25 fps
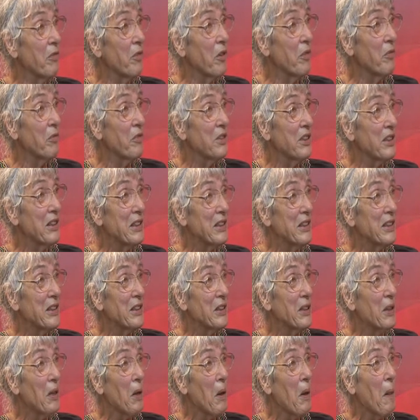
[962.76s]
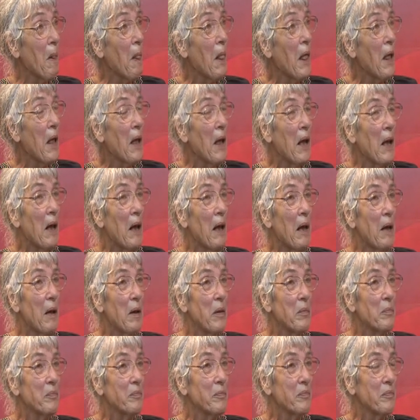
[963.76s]
offices.
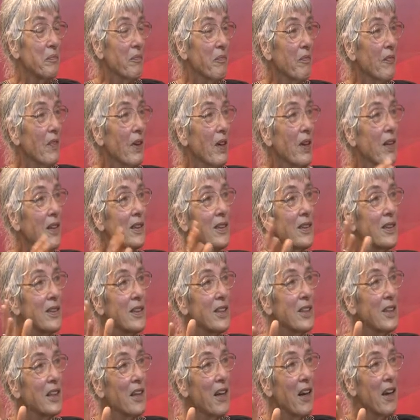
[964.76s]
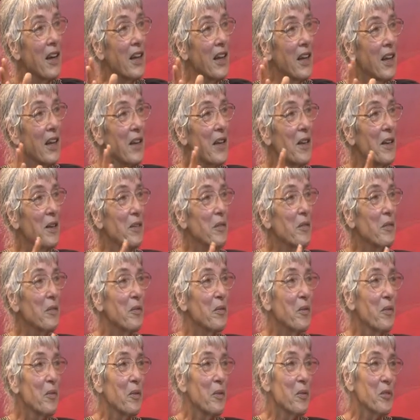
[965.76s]
Um, the CIA
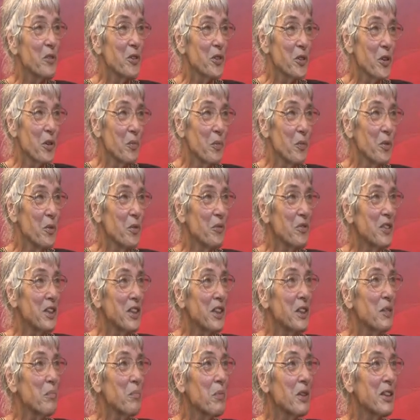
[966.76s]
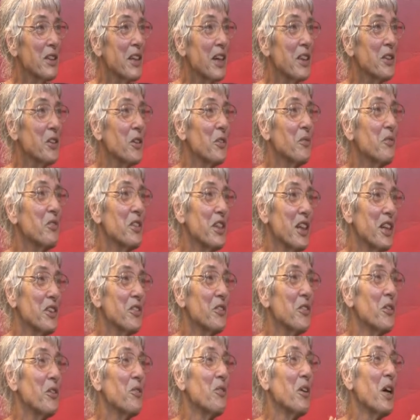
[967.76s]
also moves in, but I don't yet
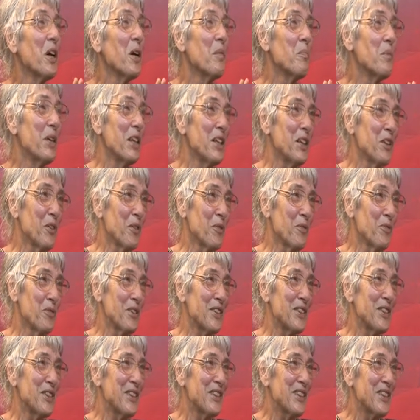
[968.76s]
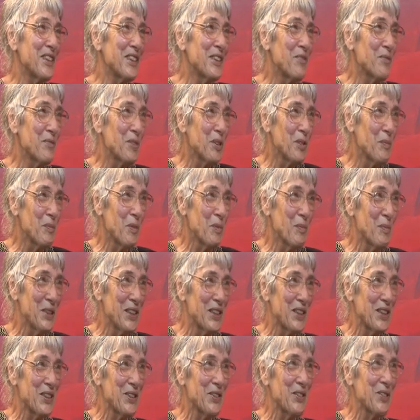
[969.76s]
know how many offices it was
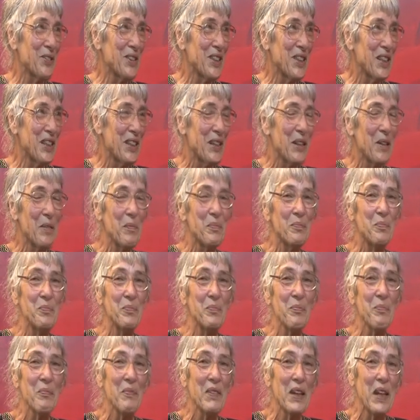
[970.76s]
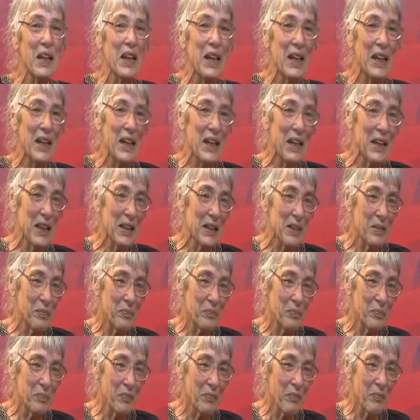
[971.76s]
permitted to set up.
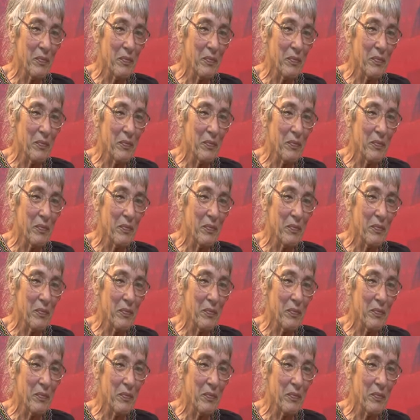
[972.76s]
Um,